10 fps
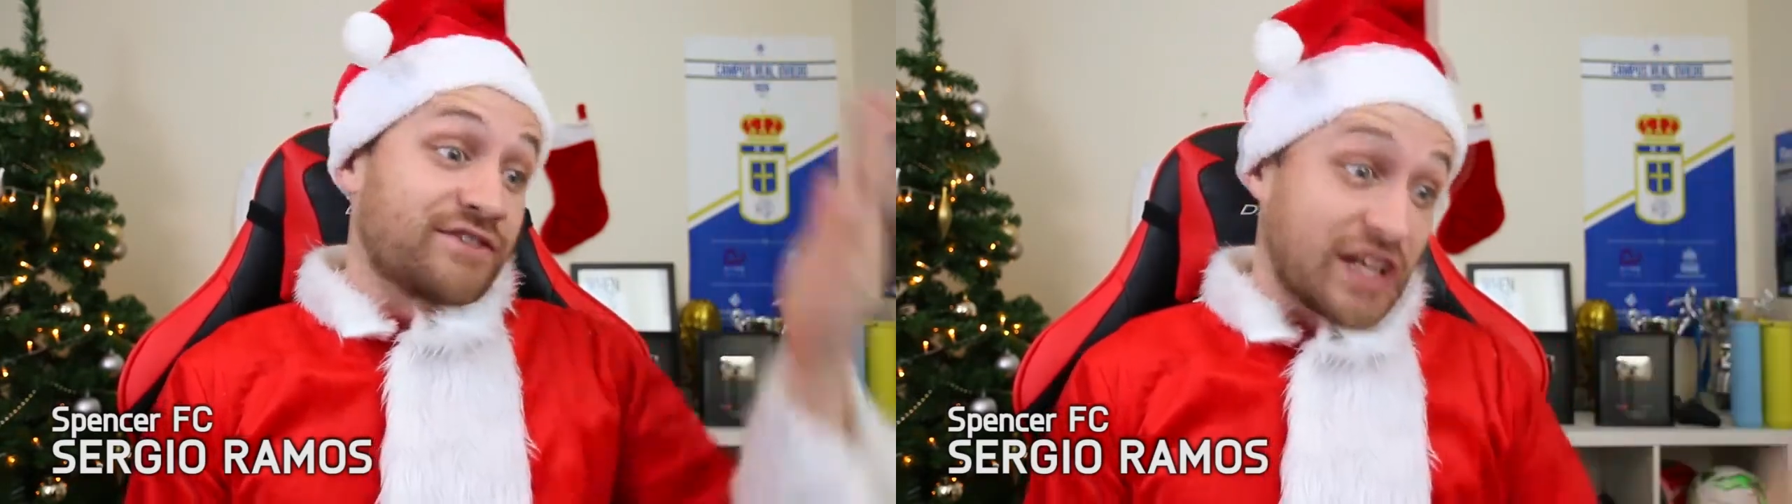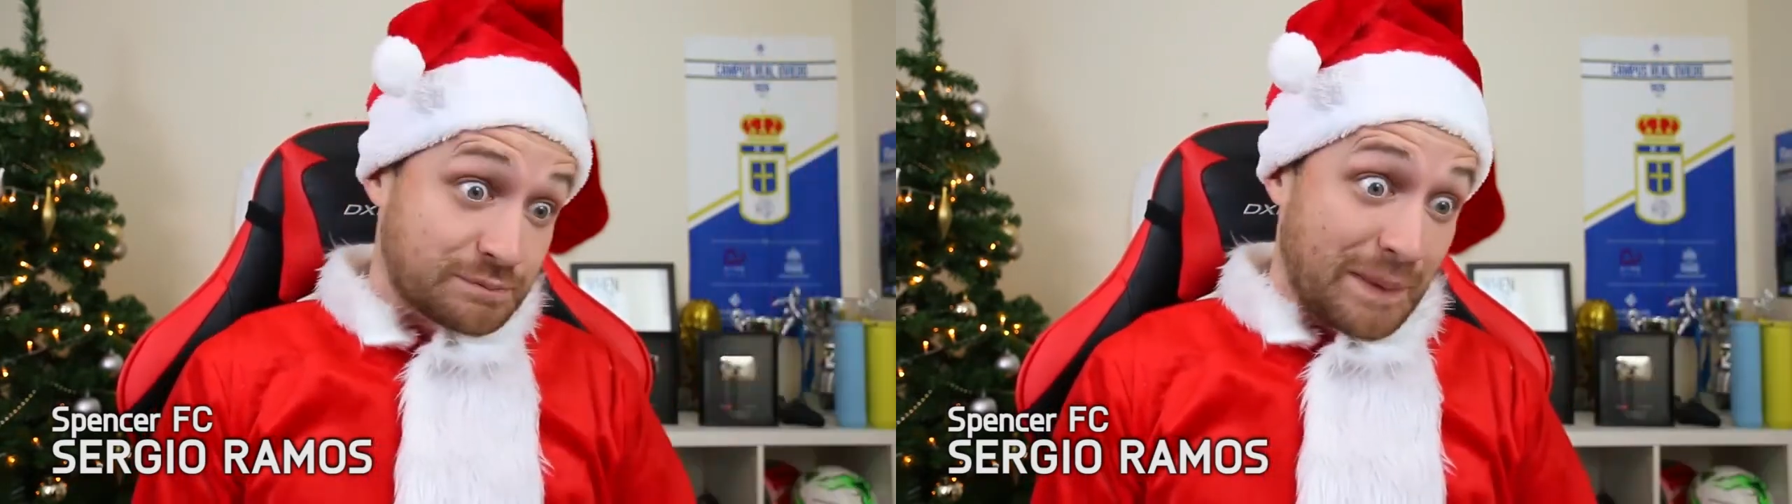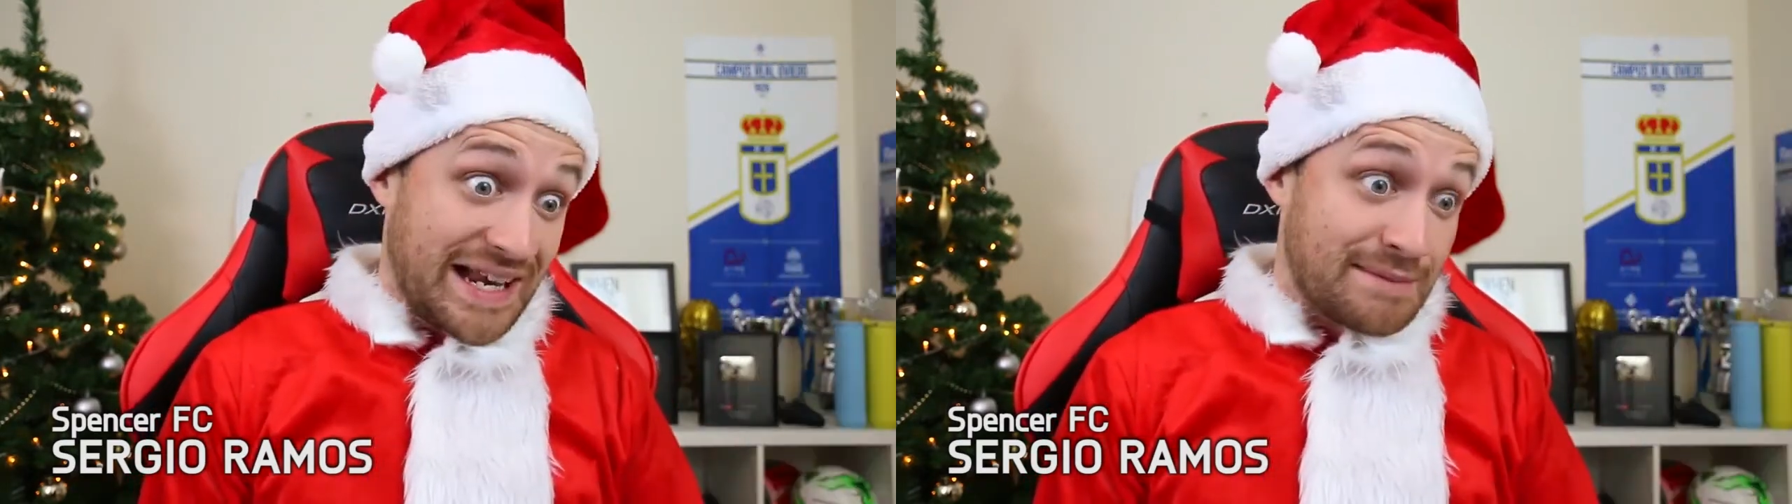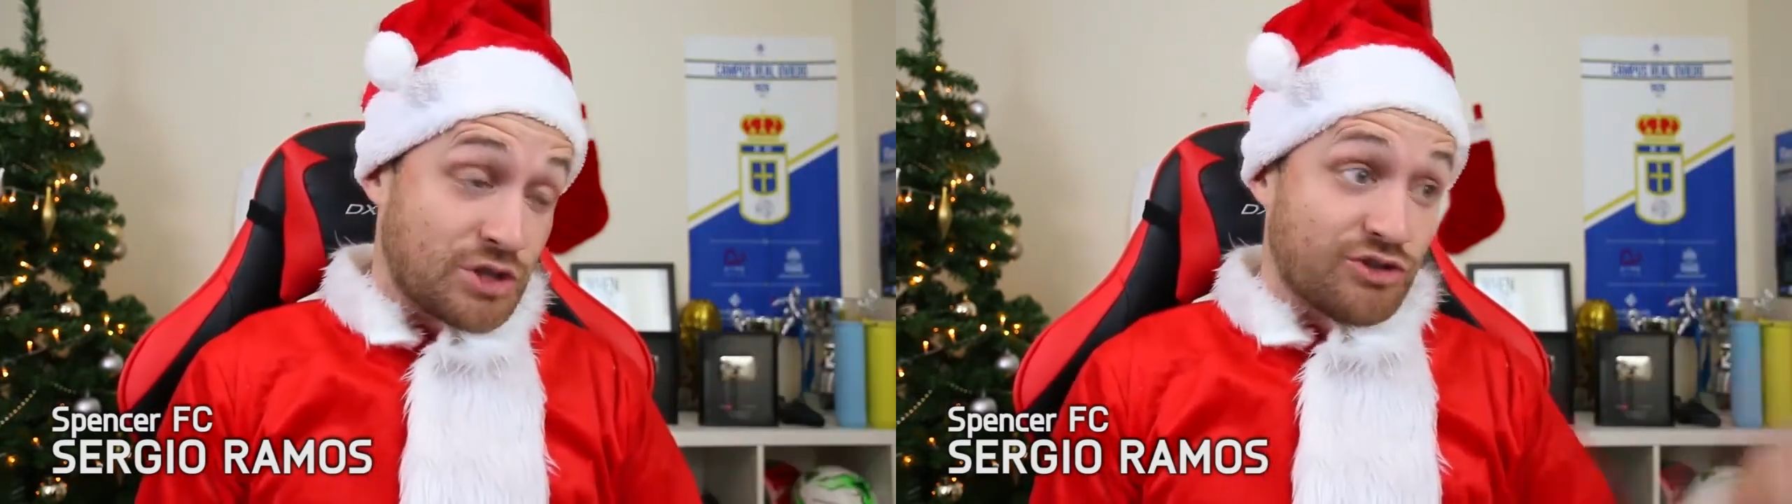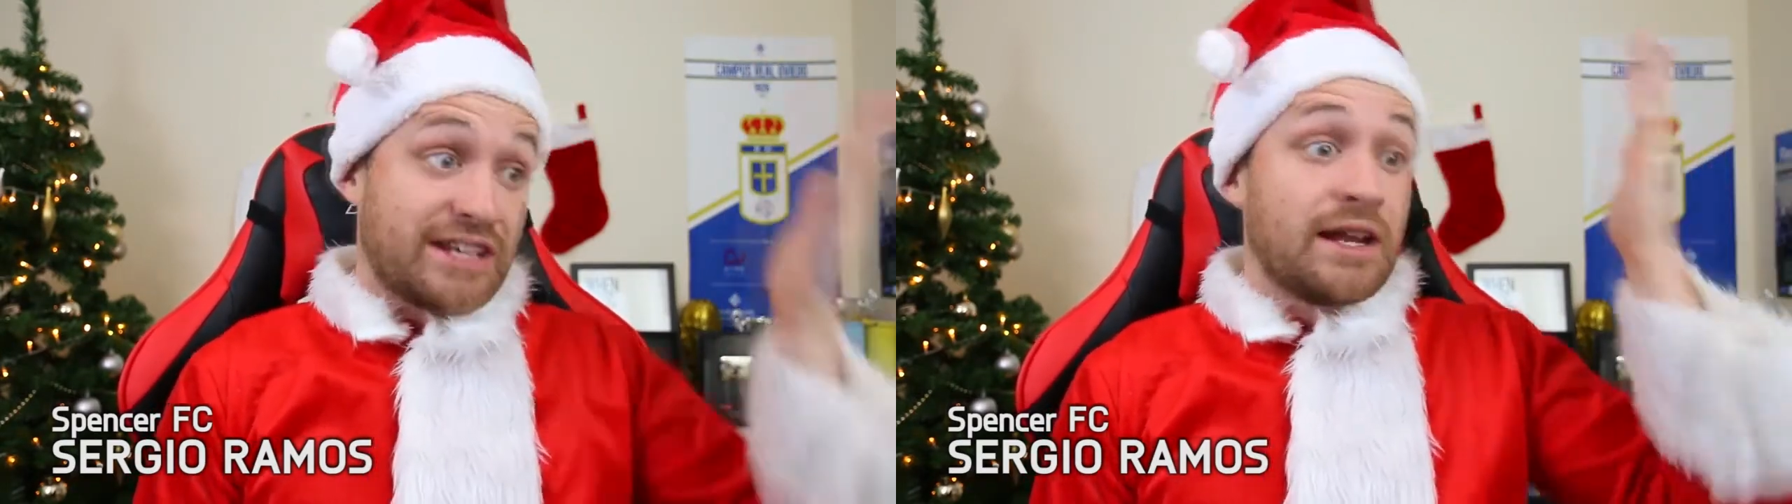I've just been in
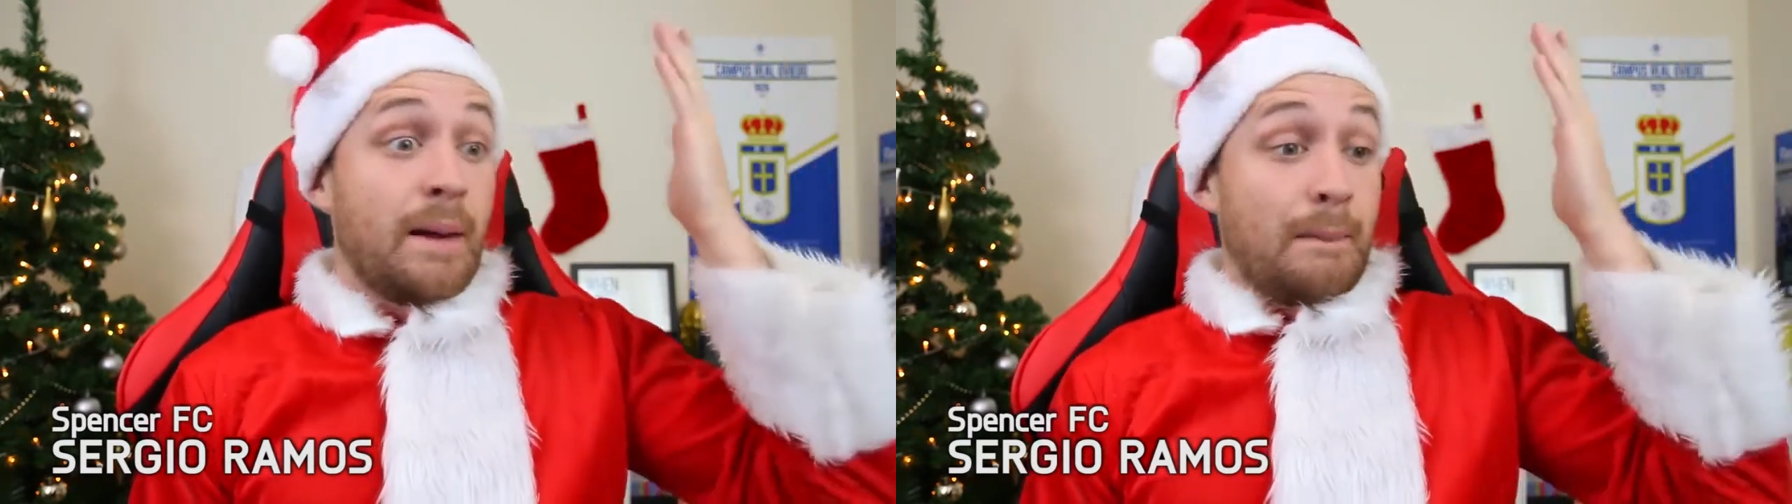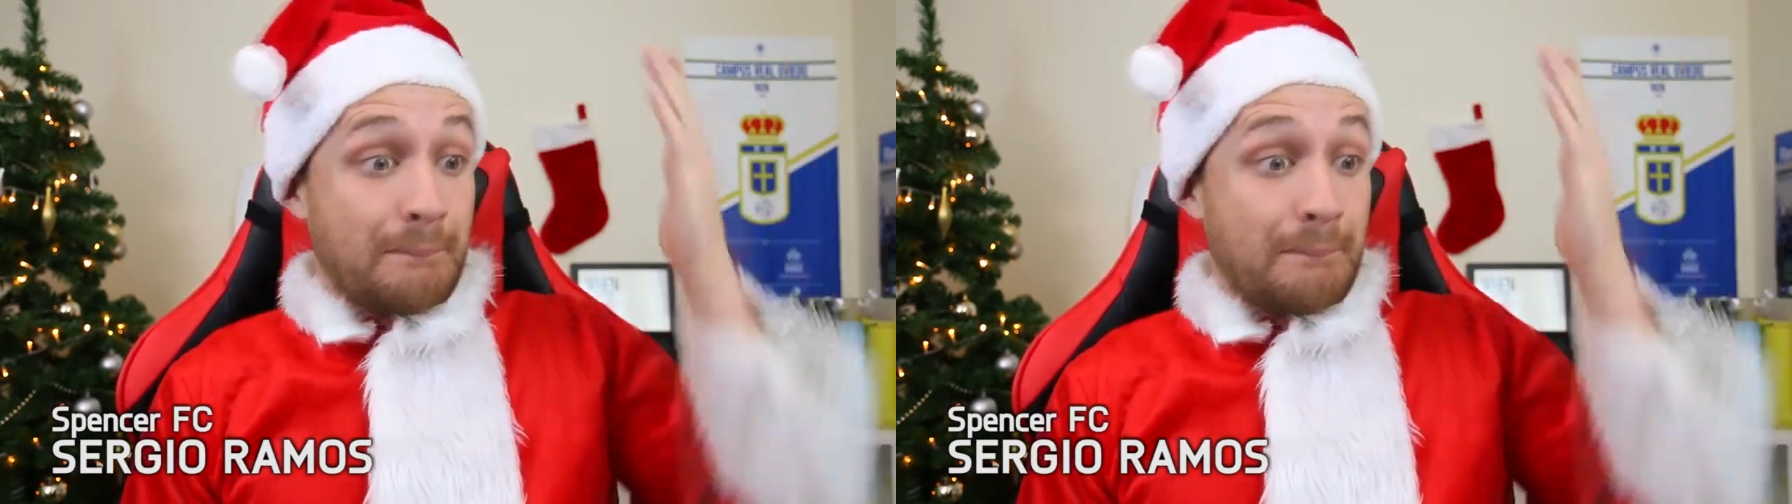Madrid